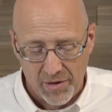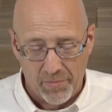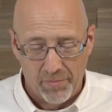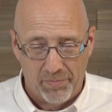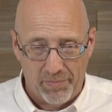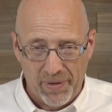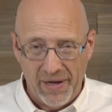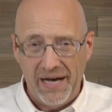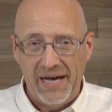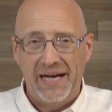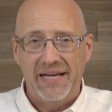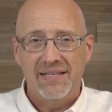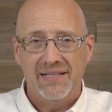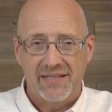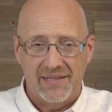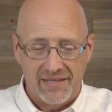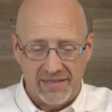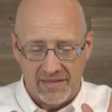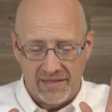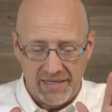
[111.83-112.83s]

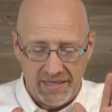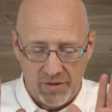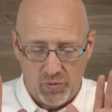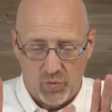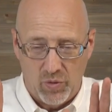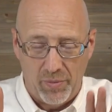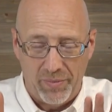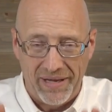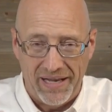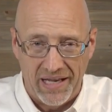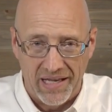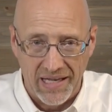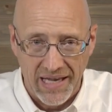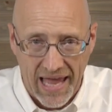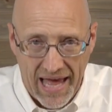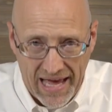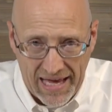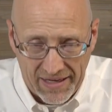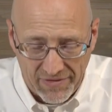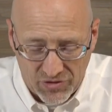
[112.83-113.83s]
But it will be
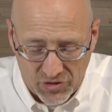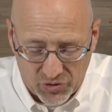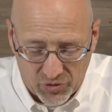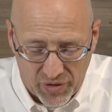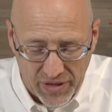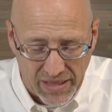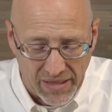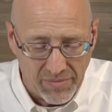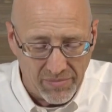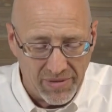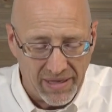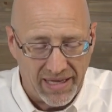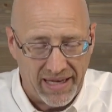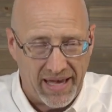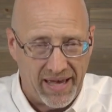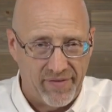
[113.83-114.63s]
live streamed